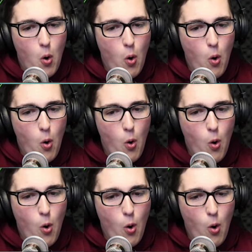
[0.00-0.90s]
but I don't know
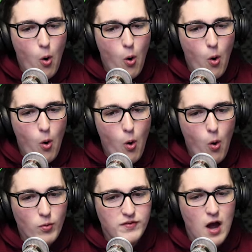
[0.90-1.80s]
how I feel about that,
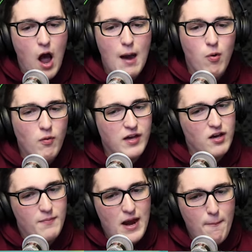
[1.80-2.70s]
my dude. I, I won't kill
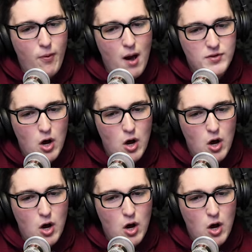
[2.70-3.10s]
you, man. I promise.